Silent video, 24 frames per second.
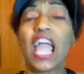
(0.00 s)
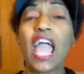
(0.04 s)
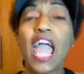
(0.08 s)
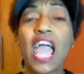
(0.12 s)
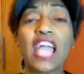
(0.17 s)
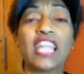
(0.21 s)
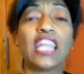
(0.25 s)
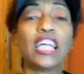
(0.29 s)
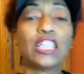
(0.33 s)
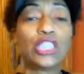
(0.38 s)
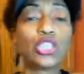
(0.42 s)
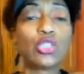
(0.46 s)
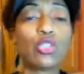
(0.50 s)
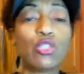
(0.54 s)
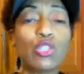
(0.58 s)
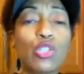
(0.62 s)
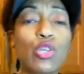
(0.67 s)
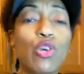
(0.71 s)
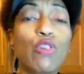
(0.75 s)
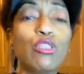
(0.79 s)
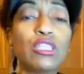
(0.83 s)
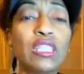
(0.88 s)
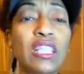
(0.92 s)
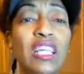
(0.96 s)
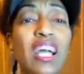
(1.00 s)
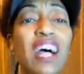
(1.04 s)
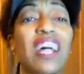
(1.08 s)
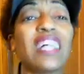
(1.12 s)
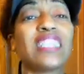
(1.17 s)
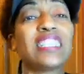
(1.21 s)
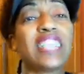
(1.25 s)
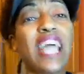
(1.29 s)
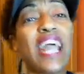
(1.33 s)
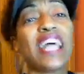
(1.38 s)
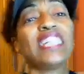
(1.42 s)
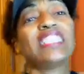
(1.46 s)
and that you're using
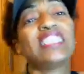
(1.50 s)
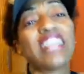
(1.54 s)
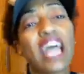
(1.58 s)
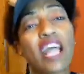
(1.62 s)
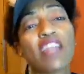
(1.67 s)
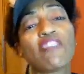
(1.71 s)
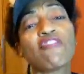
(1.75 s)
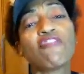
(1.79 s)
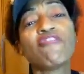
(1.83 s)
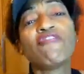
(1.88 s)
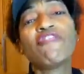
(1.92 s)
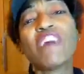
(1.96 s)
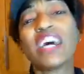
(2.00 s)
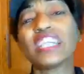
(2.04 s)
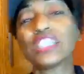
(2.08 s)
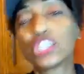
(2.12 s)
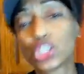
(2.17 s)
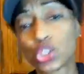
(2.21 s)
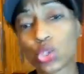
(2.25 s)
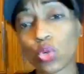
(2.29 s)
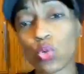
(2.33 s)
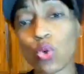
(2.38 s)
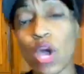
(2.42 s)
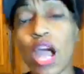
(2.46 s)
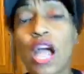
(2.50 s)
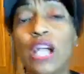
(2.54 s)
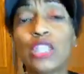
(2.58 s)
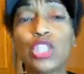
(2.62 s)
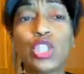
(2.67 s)
us as that vessel